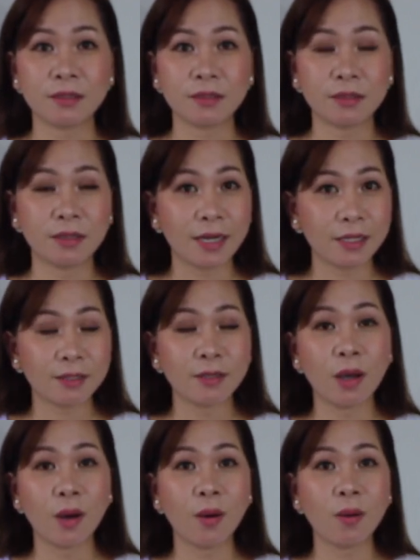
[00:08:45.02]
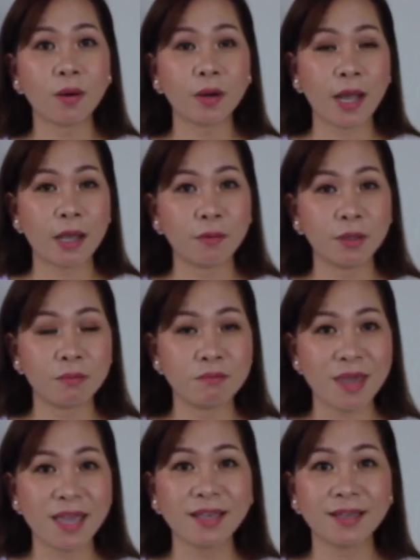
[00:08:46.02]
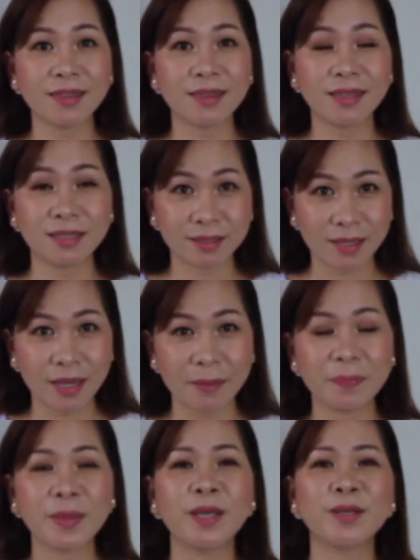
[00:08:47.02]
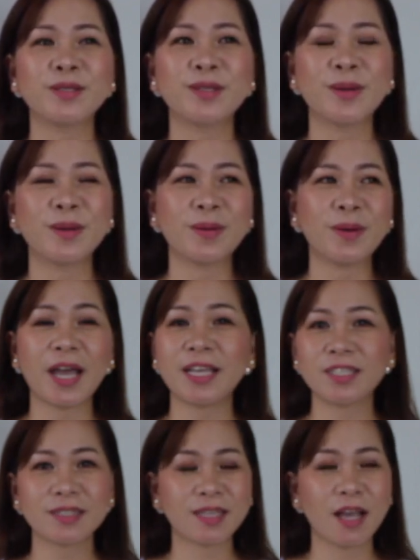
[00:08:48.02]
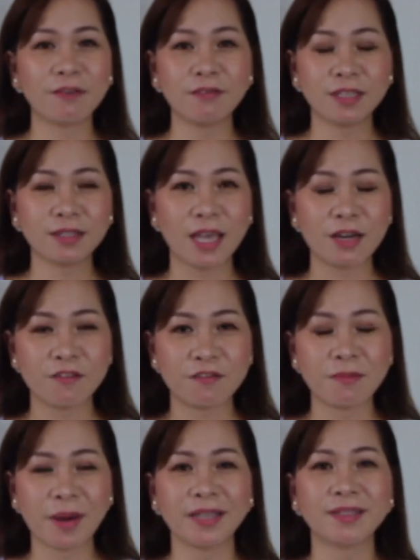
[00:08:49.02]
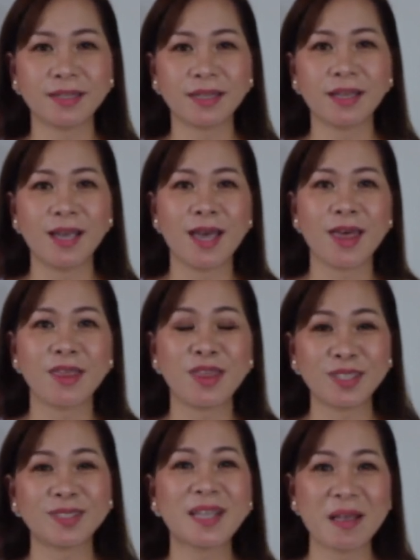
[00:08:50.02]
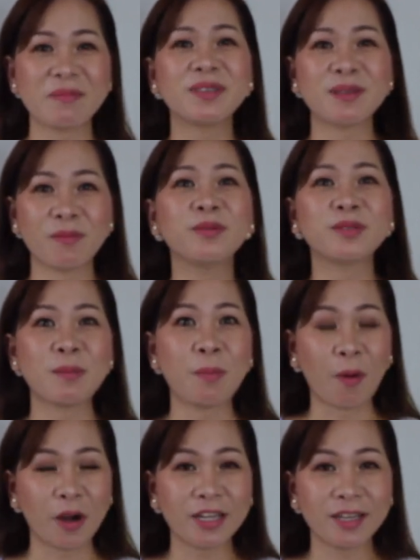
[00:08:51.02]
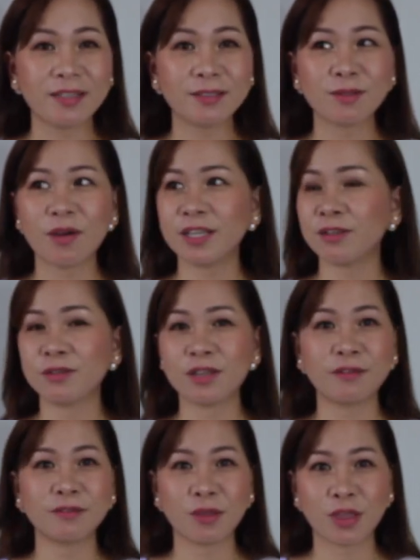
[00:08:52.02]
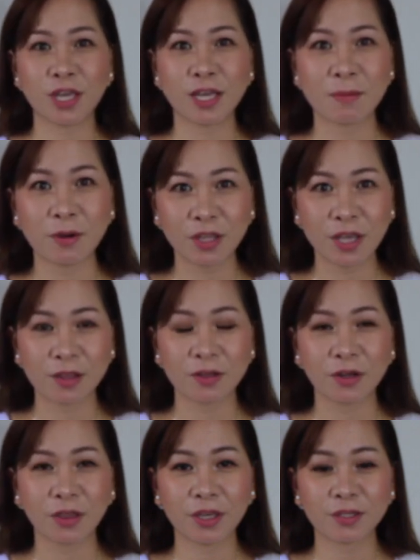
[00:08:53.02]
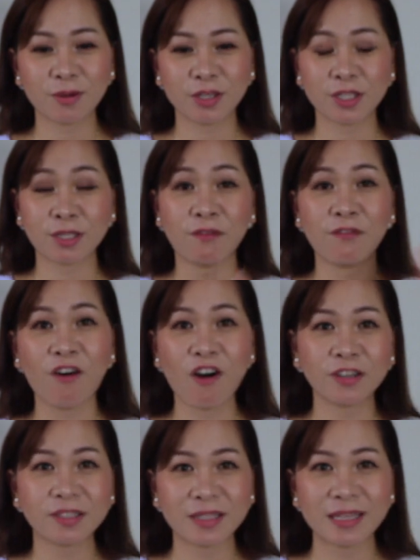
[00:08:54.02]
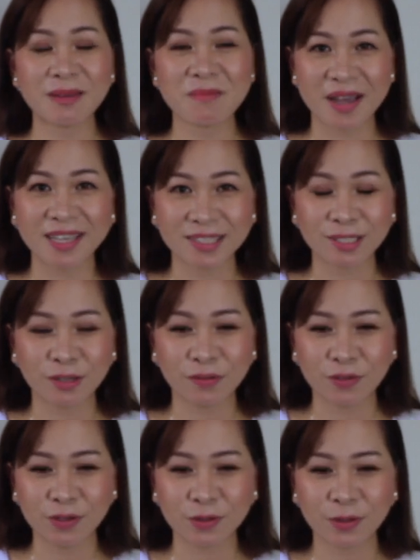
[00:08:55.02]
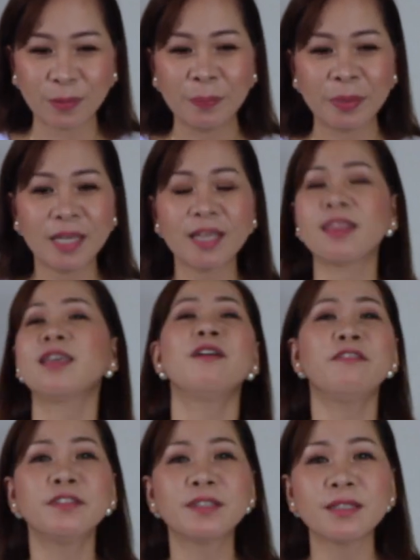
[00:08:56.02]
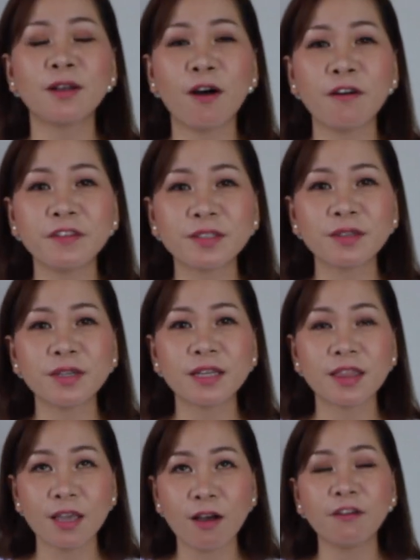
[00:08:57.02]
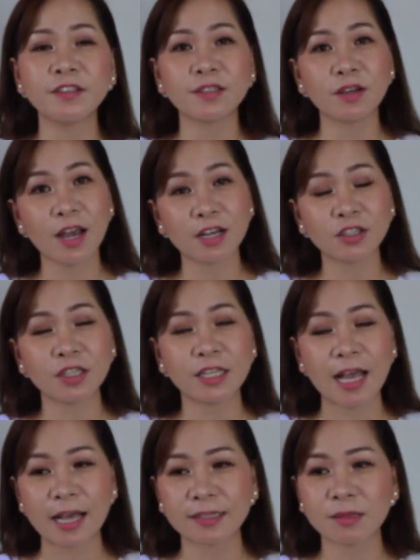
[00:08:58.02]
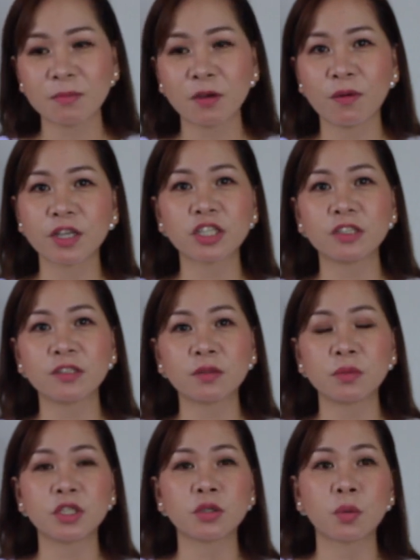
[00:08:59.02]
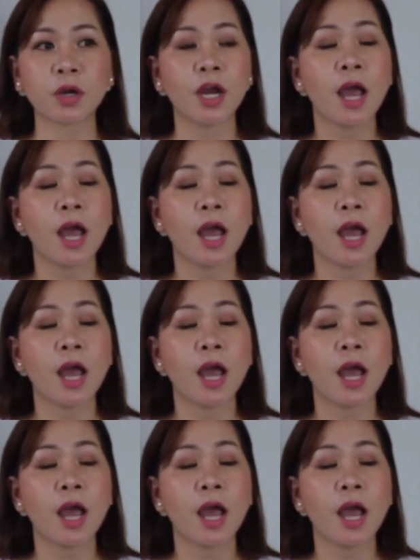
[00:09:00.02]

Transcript: let it go or I will make it this time. So I just have that kind of mindset. This time is the most important, so I don't have to think about the other things. So I just focused in my interview. So the officer actually asked me questions which were